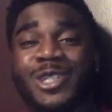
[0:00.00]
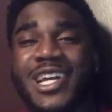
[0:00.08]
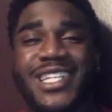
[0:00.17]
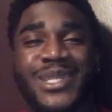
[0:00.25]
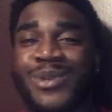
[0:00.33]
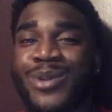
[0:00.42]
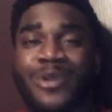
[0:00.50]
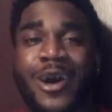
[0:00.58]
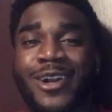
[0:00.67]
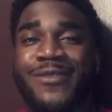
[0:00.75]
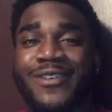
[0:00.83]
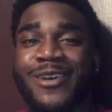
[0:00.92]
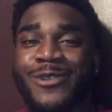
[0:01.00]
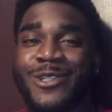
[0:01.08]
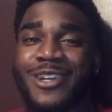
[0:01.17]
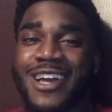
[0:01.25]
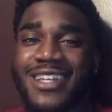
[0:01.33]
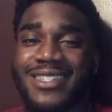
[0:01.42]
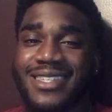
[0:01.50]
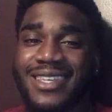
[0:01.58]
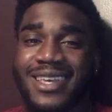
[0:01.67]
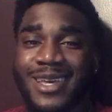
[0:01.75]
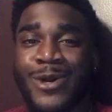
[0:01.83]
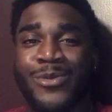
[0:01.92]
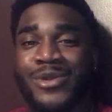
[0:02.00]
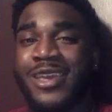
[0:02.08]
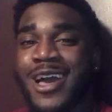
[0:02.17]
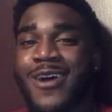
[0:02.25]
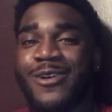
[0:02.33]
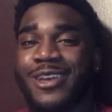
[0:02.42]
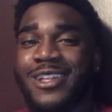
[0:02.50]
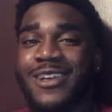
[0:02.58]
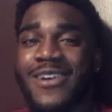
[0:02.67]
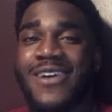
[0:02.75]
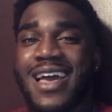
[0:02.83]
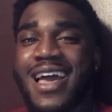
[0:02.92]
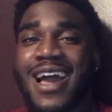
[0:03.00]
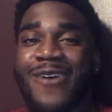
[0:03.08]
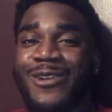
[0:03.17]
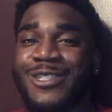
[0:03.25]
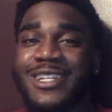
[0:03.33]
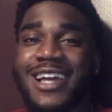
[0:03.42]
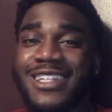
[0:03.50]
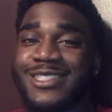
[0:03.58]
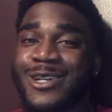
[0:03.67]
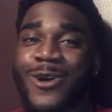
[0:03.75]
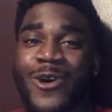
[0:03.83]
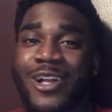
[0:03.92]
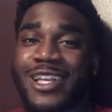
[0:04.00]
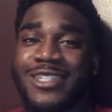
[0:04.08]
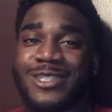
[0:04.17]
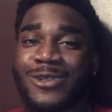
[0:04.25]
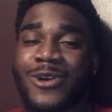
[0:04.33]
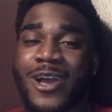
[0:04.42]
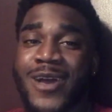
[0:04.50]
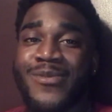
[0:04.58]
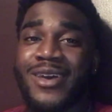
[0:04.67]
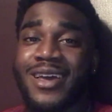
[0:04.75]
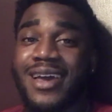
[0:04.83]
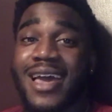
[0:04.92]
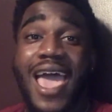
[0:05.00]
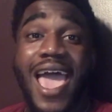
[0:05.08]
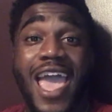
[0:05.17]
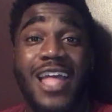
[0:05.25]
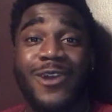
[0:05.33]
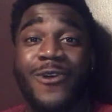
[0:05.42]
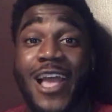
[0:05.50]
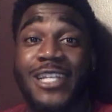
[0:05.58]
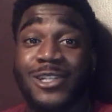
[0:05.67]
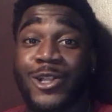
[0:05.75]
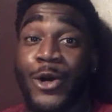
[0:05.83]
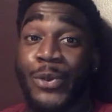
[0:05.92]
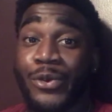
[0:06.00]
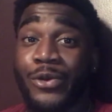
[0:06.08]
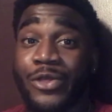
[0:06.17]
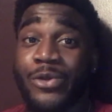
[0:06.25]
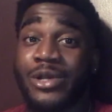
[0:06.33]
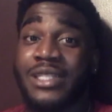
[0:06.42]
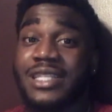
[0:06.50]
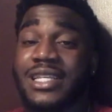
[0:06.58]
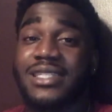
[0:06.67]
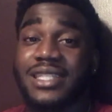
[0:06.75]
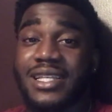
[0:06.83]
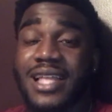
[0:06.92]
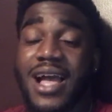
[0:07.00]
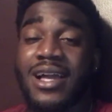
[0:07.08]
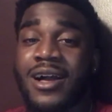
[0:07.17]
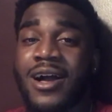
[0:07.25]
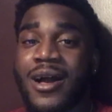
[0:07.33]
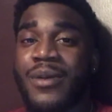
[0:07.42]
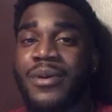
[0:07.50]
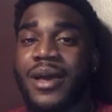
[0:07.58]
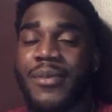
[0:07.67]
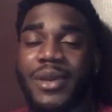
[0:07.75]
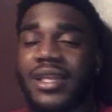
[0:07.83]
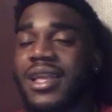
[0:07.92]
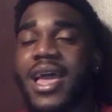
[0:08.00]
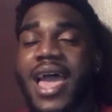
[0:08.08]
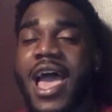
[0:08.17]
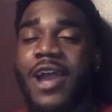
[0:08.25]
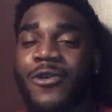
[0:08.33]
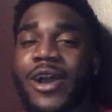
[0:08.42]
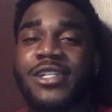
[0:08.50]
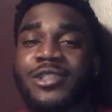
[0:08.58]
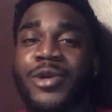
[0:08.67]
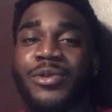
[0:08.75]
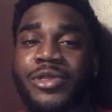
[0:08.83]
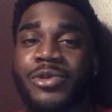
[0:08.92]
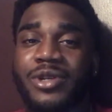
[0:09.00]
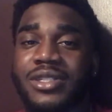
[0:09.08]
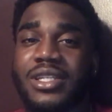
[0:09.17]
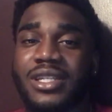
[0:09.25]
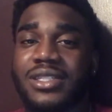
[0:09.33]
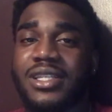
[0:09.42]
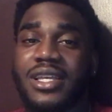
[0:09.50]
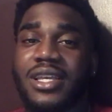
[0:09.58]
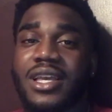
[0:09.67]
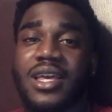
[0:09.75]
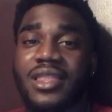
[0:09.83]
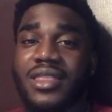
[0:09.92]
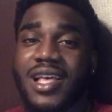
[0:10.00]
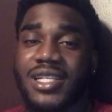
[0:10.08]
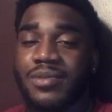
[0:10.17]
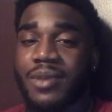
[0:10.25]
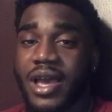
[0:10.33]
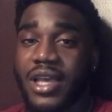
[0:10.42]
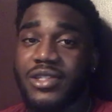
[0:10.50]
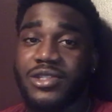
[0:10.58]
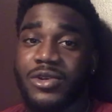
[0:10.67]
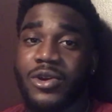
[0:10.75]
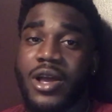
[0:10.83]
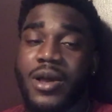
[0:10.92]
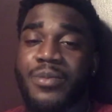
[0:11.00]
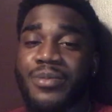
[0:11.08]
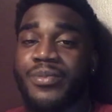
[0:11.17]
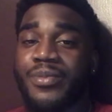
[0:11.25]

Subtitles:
you guys to be a part of it. I want you guys to help me out. I want you guys to go on Instagram at ChristGlobal360.com. At ChristGlobal360. That's my Instagram.